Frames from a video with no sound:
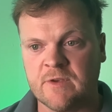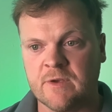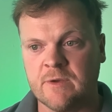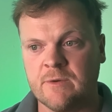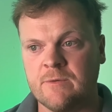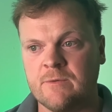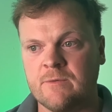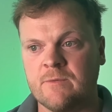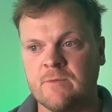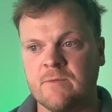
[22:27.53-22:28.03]

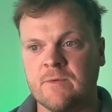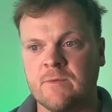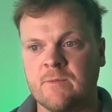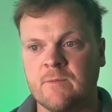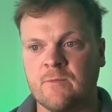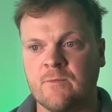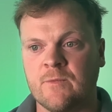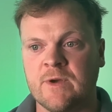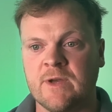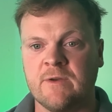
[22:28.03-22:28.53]
So
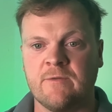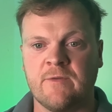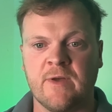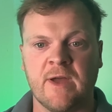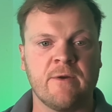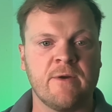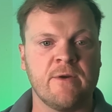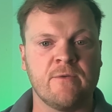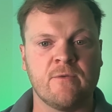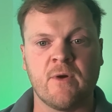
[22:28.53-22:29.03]
we're
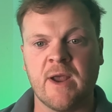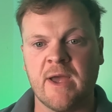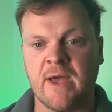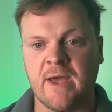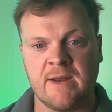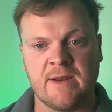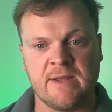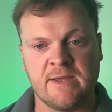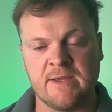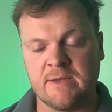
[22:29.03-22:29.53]
very
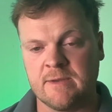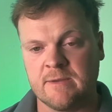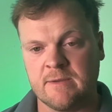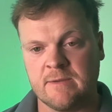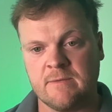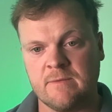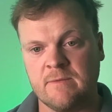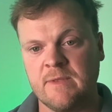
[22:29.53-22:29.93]
rarely